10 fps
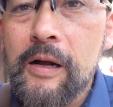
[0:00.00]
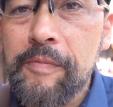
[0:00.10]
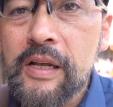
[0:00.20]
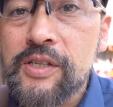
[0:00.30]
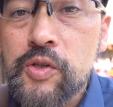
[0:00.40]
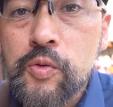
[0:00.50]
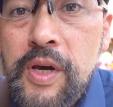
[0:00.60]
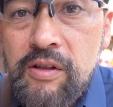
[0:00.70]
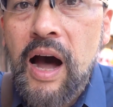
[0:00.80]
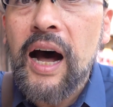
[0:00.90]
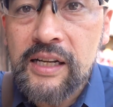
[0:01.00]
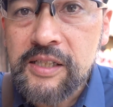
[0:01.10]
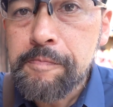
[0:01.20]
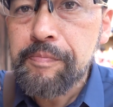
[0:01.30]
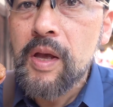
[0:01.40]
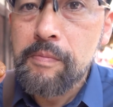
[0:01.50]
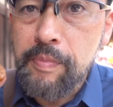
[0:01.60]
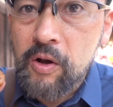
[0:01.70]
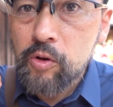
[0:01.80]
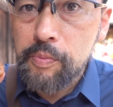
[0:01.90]
It's sweet as
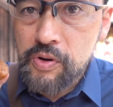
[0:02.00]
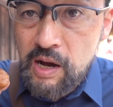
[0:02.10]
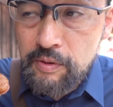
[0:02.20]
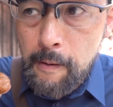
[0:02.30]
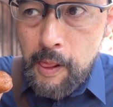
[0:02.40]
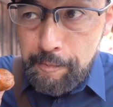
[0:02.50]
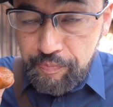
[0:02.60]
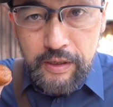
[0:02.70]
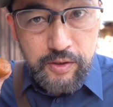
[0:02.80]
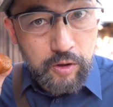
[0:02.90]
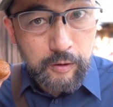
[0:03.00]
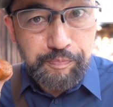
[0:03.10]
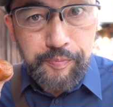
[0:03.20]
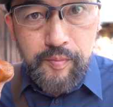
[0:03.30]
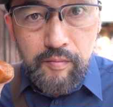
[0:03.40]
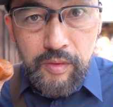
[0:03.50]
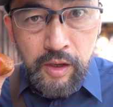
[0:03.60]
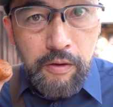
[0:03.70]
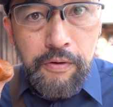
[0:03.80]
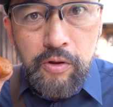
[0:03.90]
pickled plum. So,
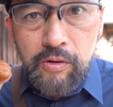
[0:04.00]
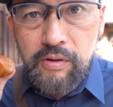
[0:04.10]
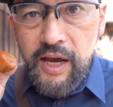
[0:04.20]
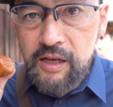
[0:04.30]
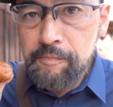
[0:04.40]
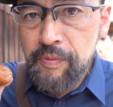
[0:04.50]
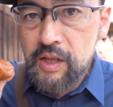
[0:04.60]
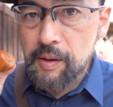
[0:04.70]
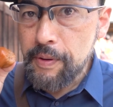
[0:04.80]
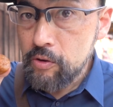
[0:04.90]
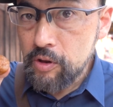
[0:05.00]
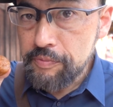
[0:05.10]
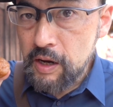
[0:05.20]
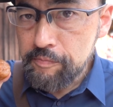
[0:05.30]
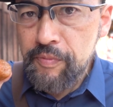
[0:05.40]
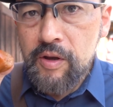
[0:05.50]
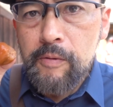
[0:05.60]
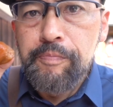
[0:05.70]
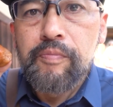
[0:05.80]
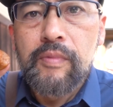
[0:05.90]
if you don't like the pickled plum,
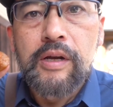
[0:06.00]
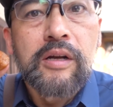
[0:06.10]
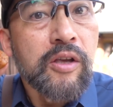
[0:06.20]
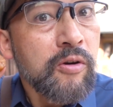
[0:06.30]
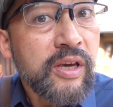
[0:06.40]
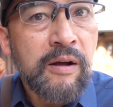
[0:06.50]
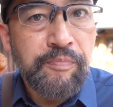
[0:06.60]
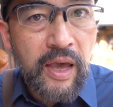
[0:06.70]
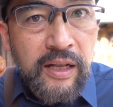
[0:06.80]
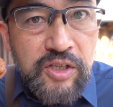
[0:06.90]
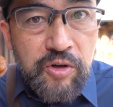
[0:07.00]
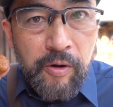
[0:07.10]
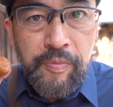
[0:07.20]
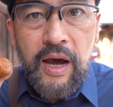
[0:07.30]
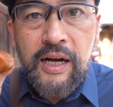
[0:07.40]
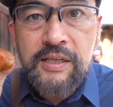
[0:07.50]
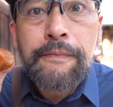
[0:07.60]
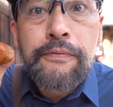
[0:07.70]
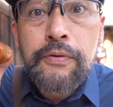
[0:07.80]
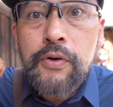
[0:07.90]
you can enjoy as a
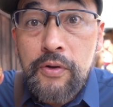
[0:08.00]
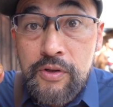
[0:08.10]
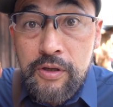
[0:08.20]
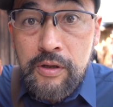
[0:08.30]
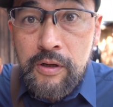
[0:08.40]
fruit.